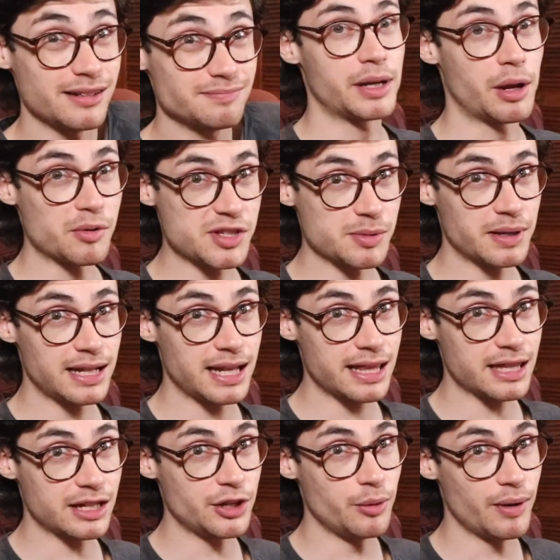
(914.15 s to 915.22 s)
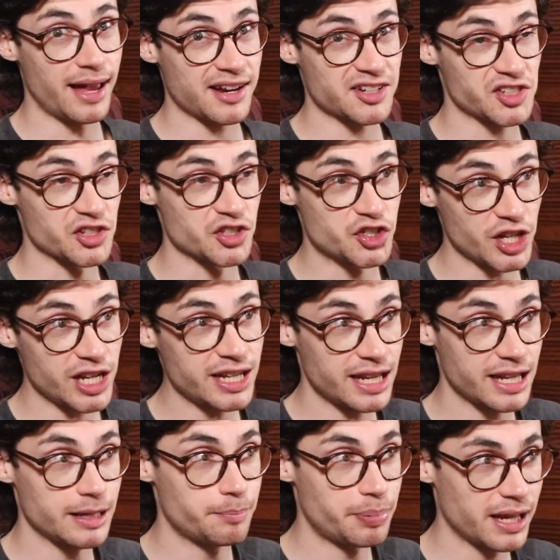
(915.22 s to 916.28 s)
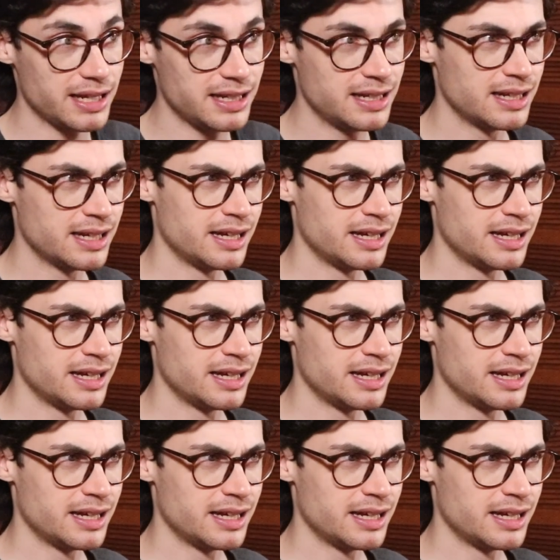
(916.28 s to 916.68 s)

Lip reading: Penultimately, the new X and G EP.